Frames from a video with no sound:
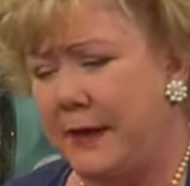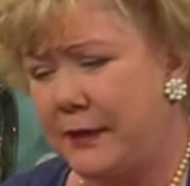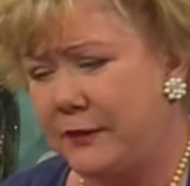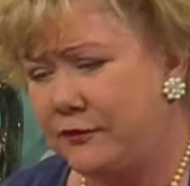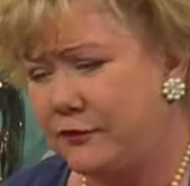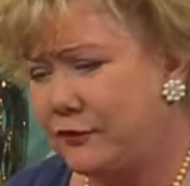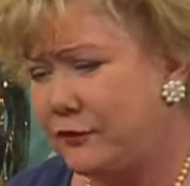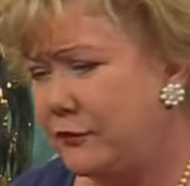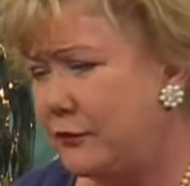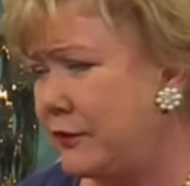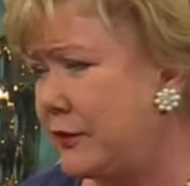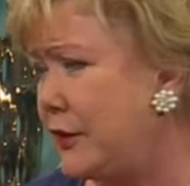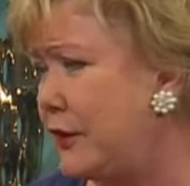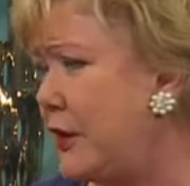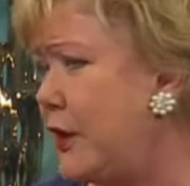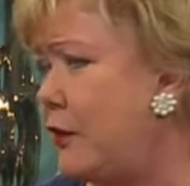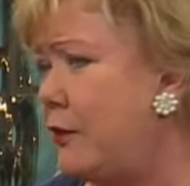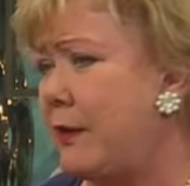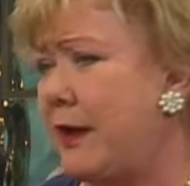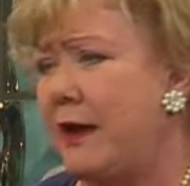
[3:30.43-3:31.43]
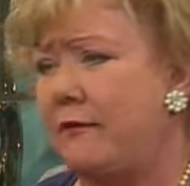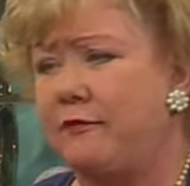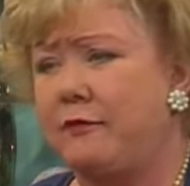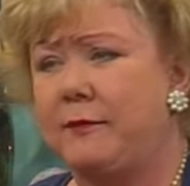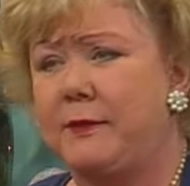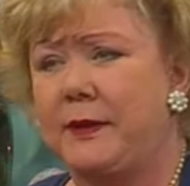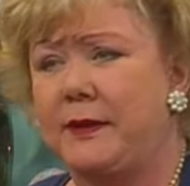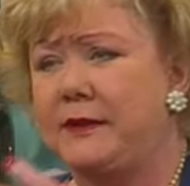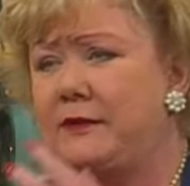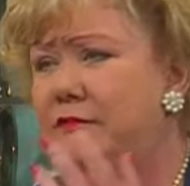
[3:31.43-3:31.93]
Make sure, you know,
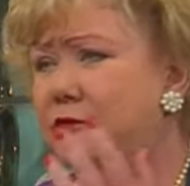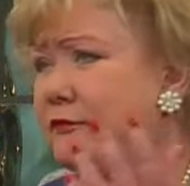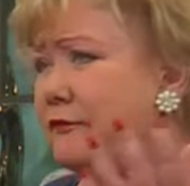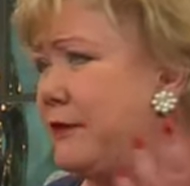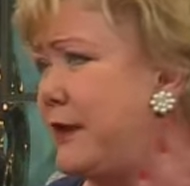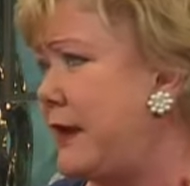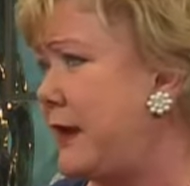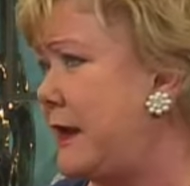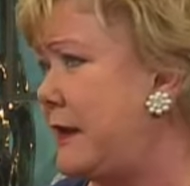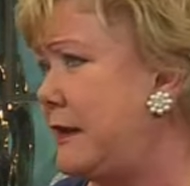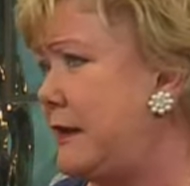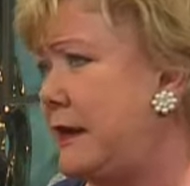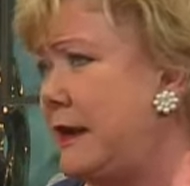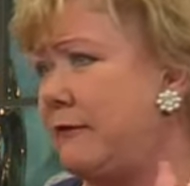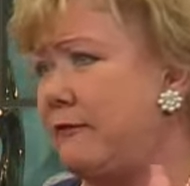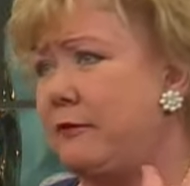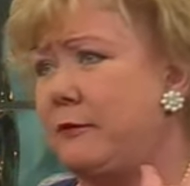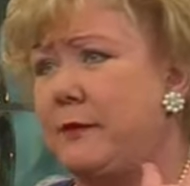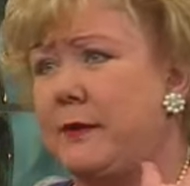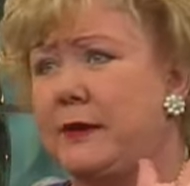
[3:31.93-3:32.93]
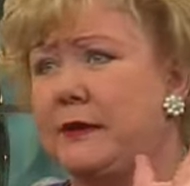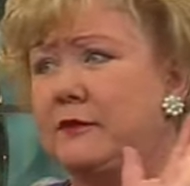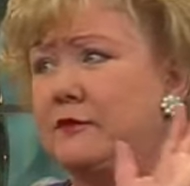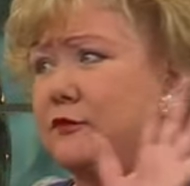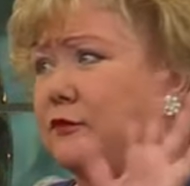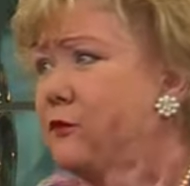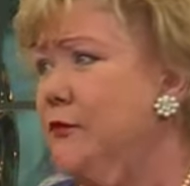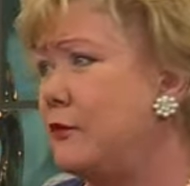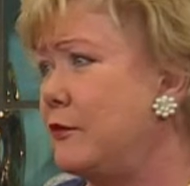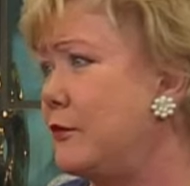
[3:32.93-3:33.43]
everybody's fed,
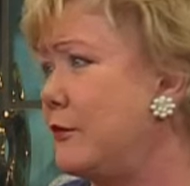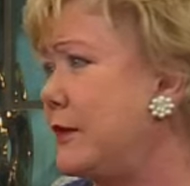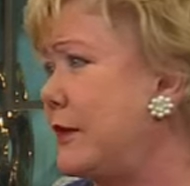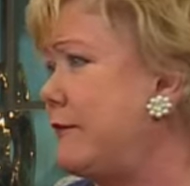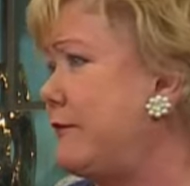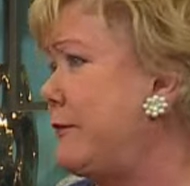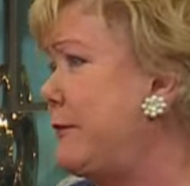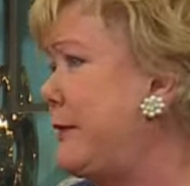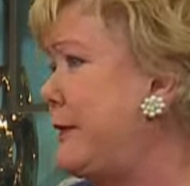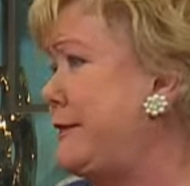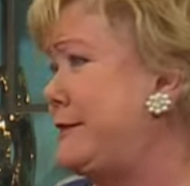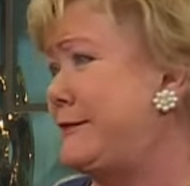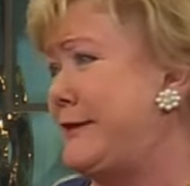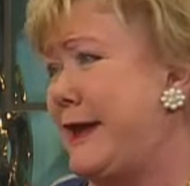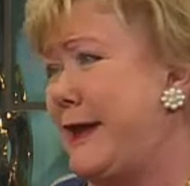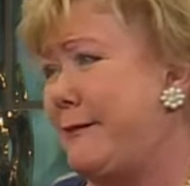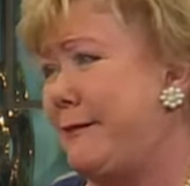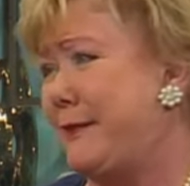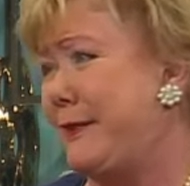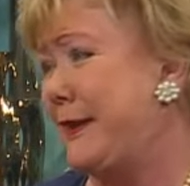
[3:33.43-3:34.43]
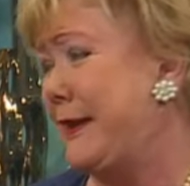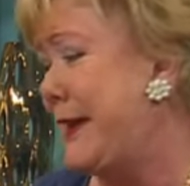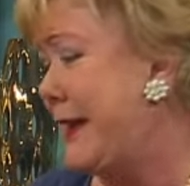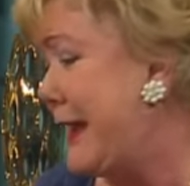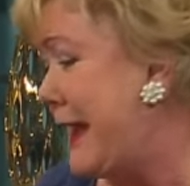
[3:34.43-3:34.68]
everybody's neutered, everybody's happy.